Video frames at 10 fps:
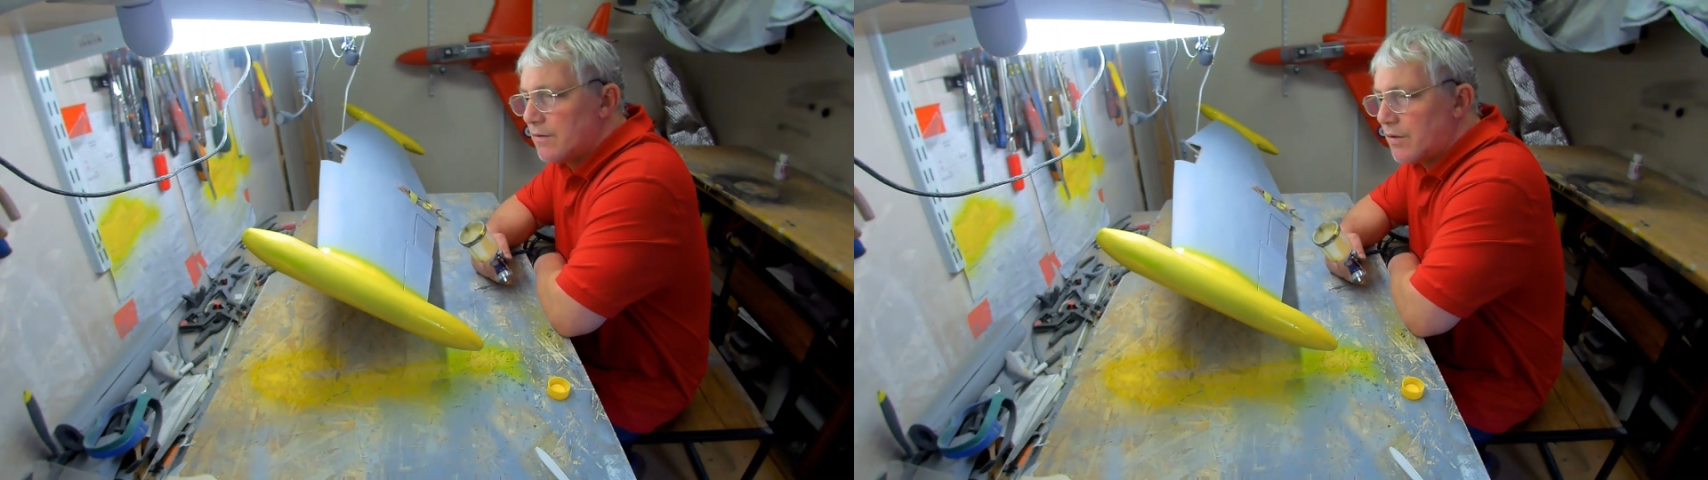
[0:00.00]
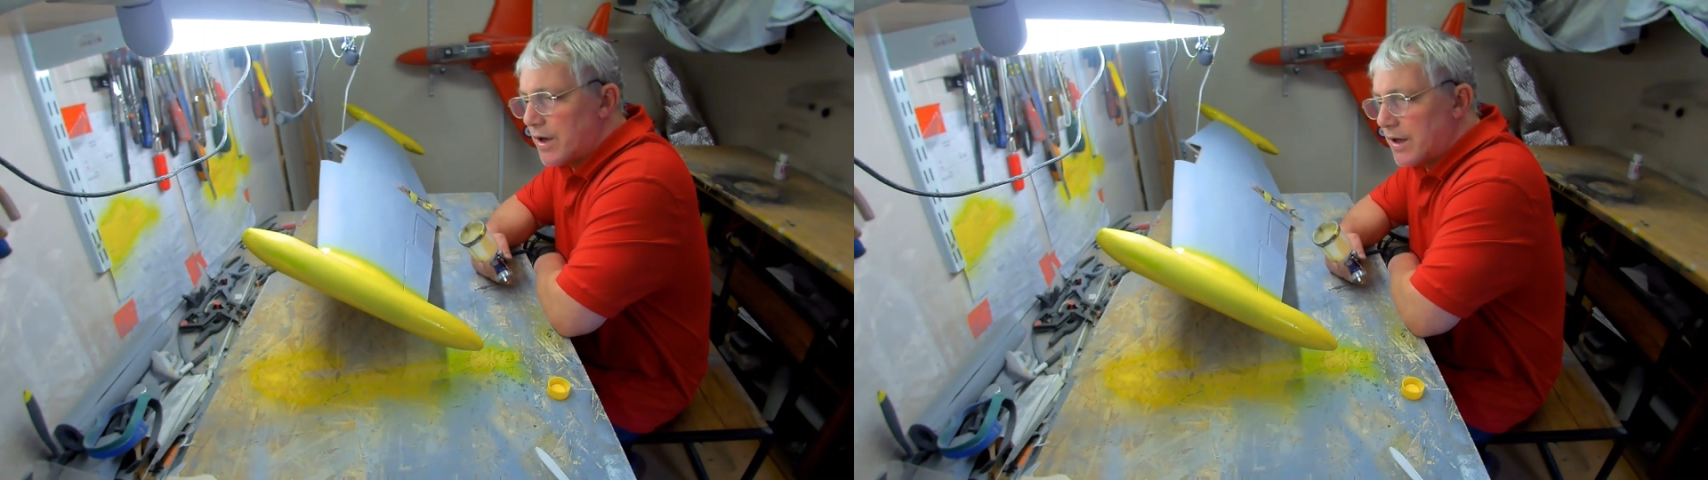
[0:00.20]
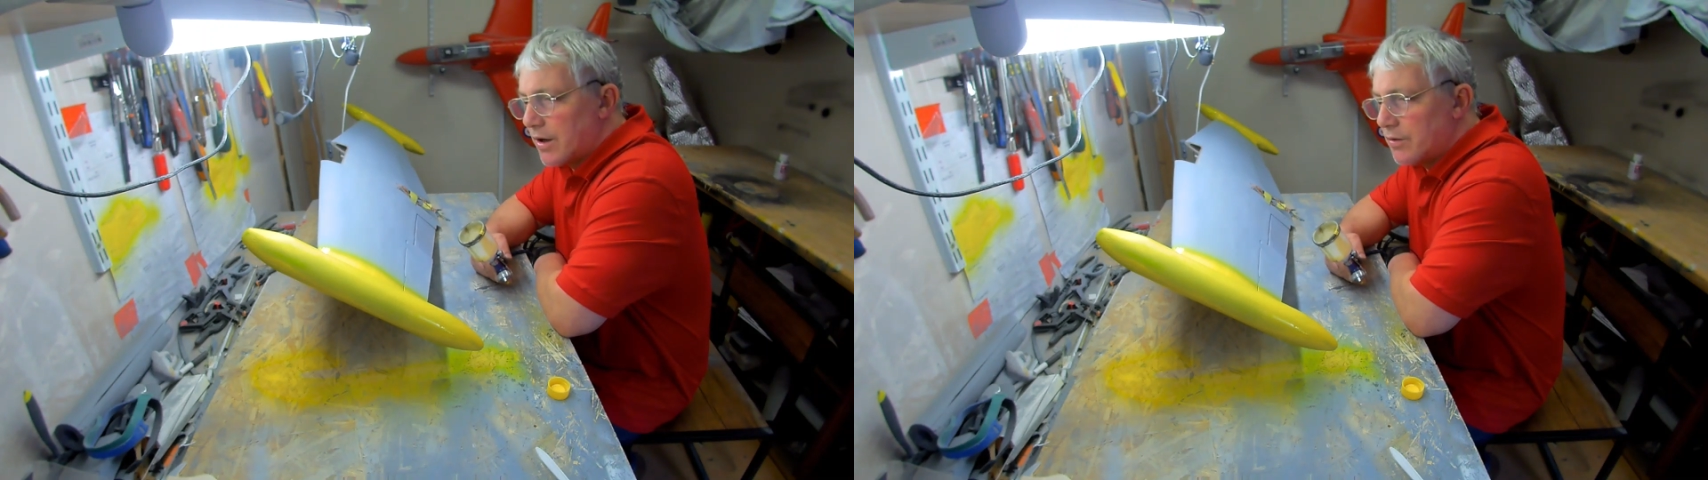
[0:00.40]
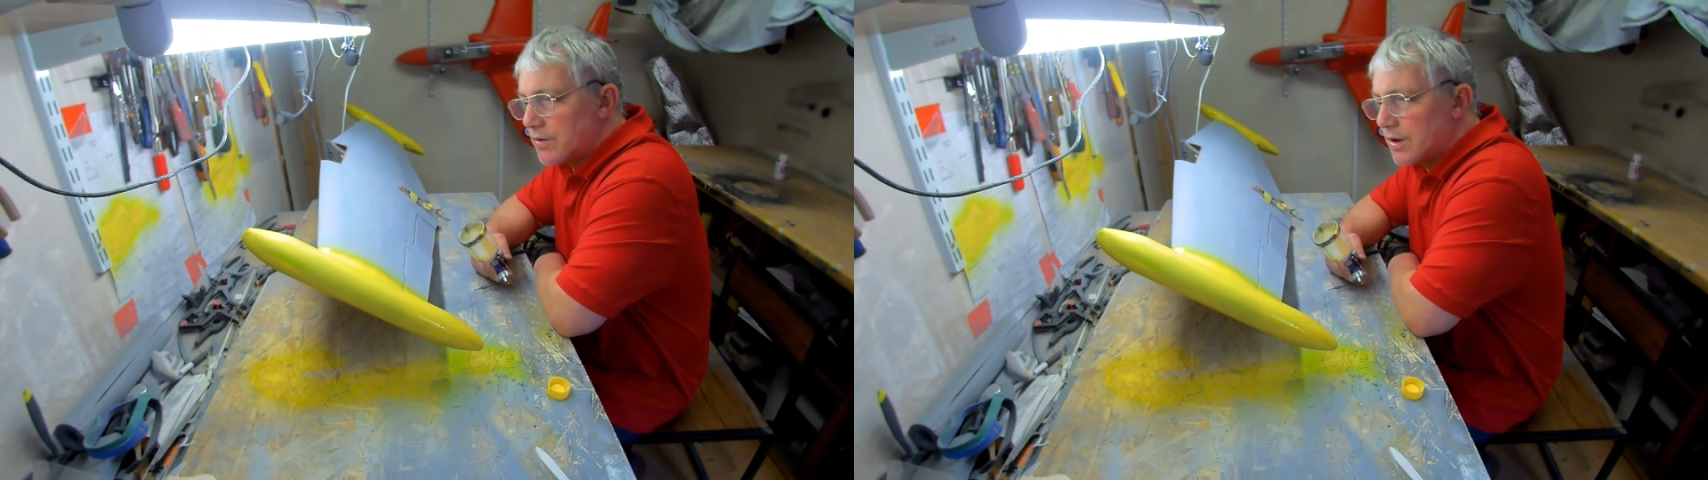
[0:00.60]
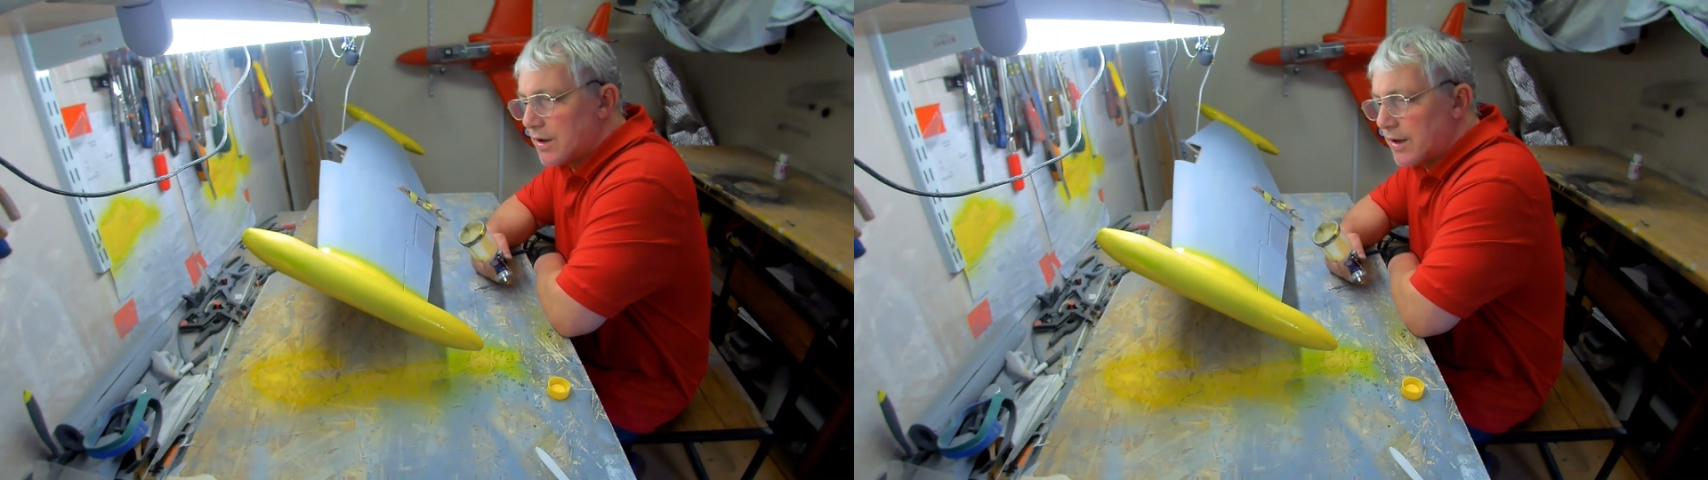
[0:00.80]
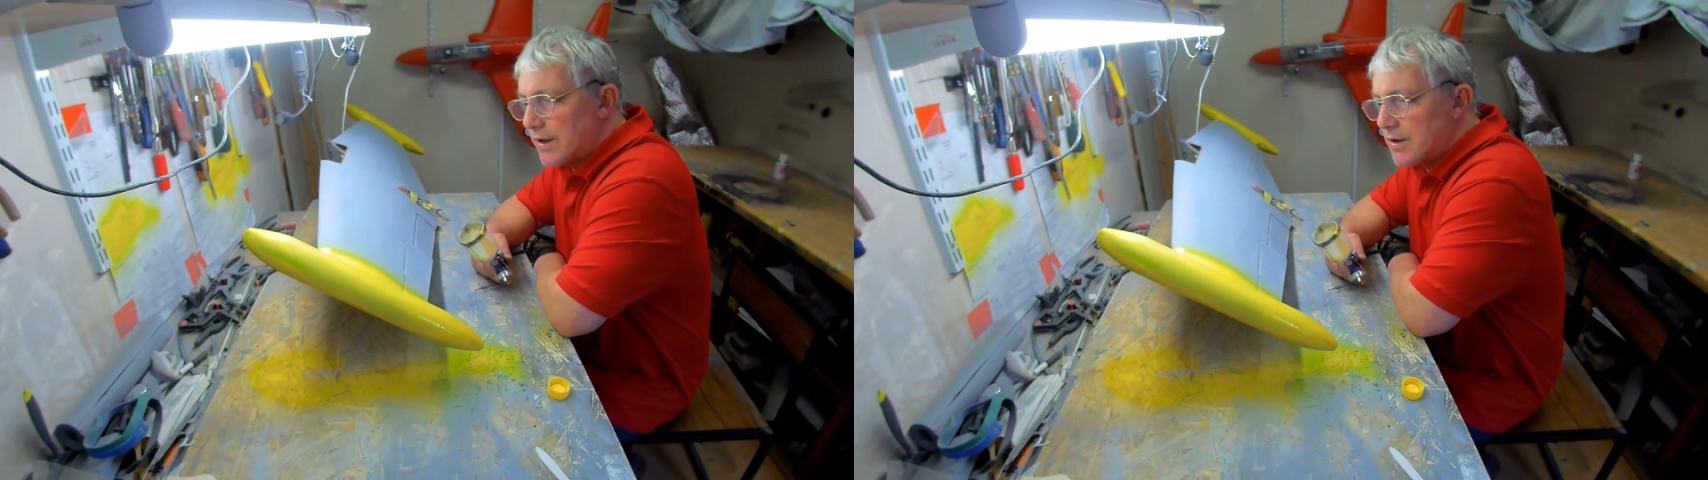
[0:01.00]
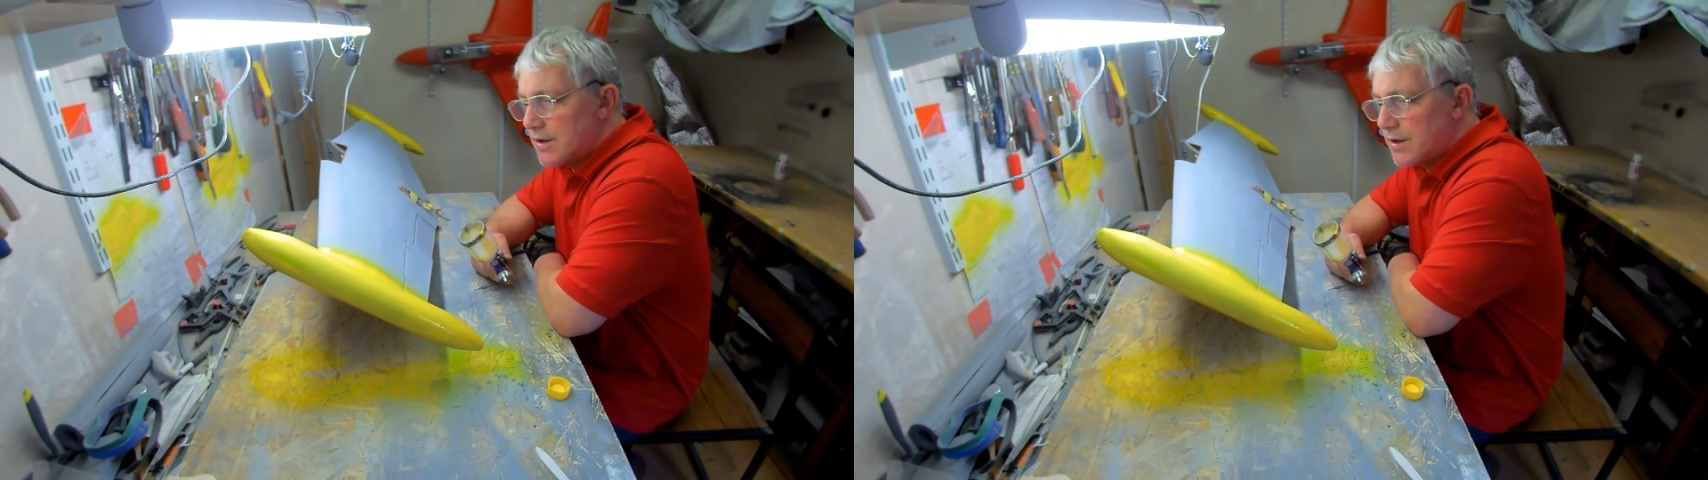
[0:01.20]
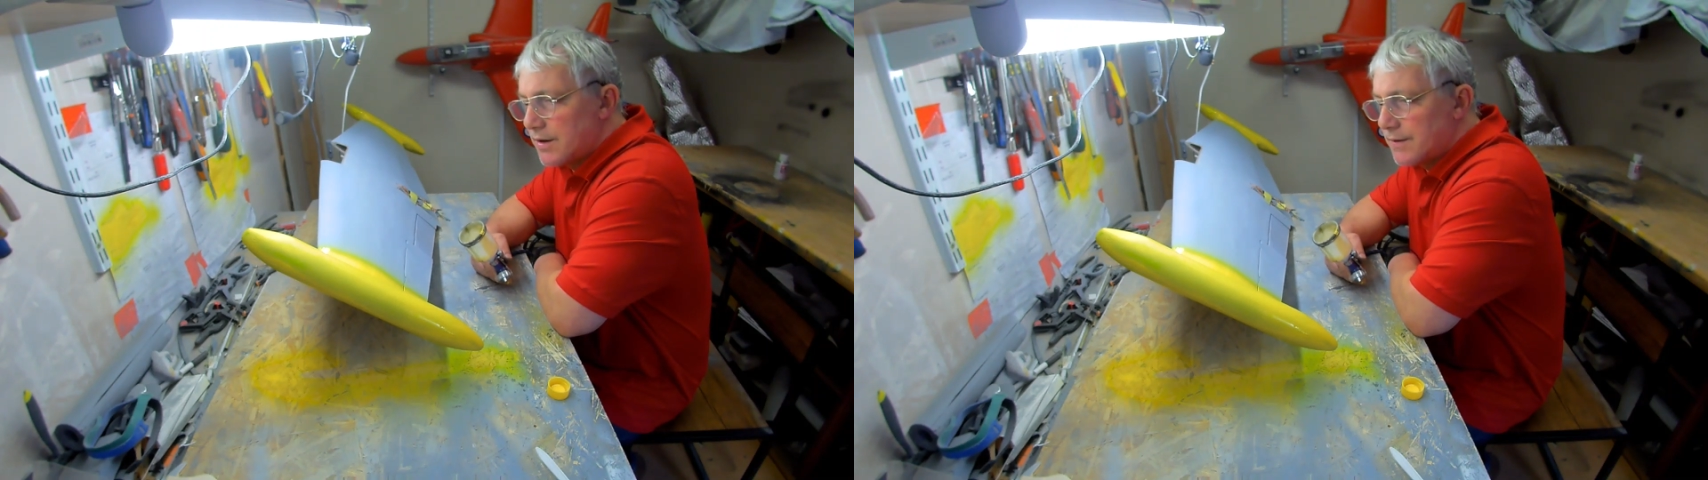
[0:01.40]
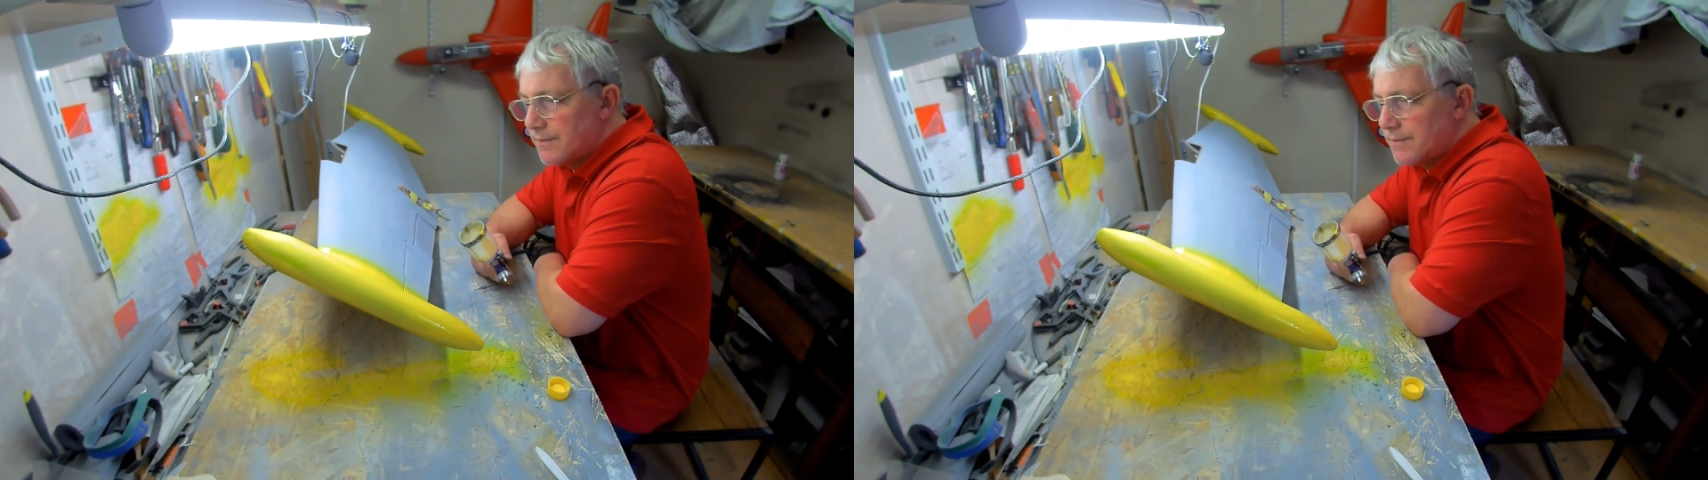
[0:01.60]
3 coats at least.